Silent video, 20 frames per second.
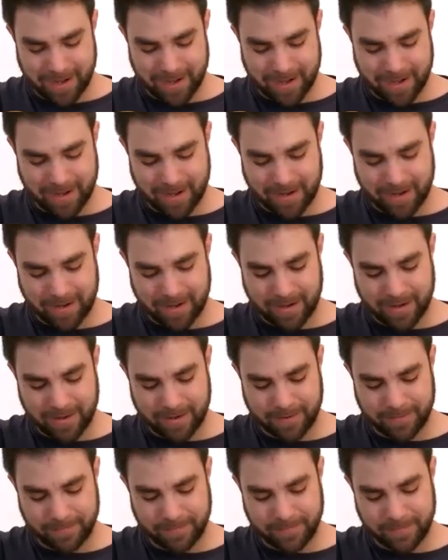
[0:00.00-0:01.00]

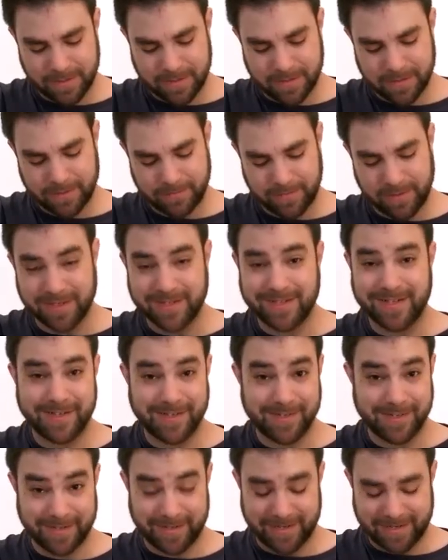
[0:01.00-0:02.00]
um, because
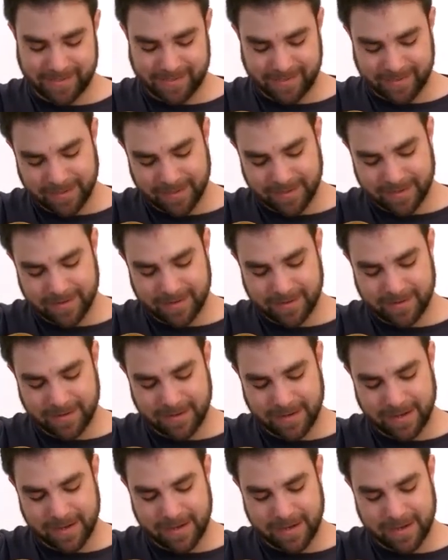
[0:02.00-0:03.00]
this is a lesson.
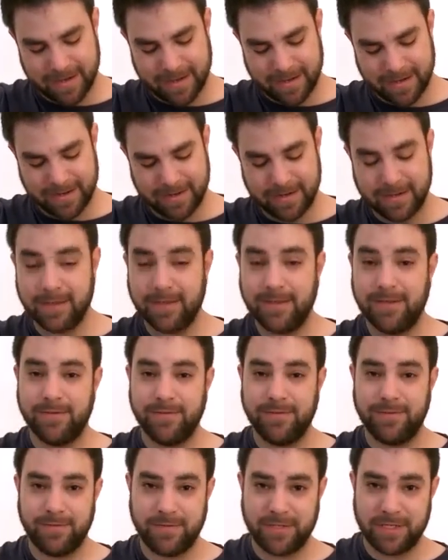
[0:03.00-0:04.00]
And
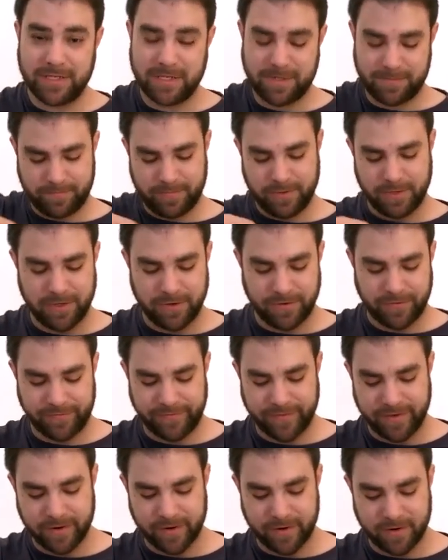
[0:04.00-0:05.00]
you just put your
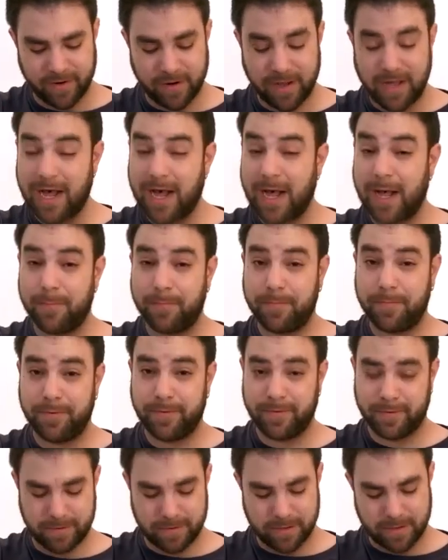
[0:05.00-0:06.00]
finger up
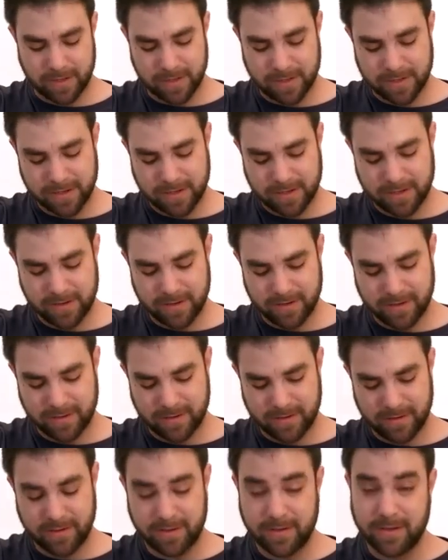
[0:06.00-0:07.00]
on
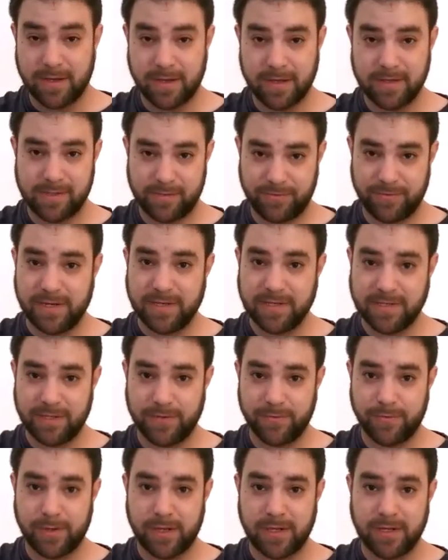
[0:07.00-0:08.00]
the strings
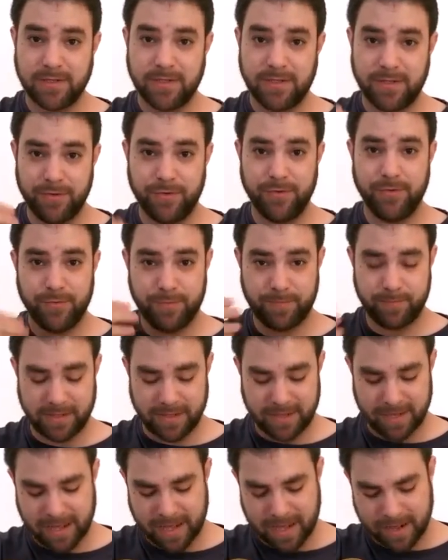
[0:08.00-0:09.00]
you want to
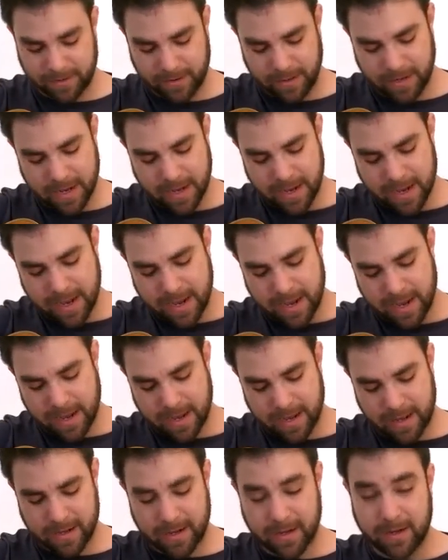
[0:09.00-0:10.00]
play out
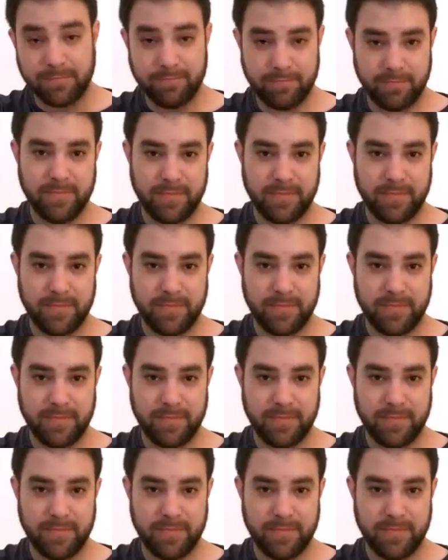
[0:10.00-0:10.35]
uh,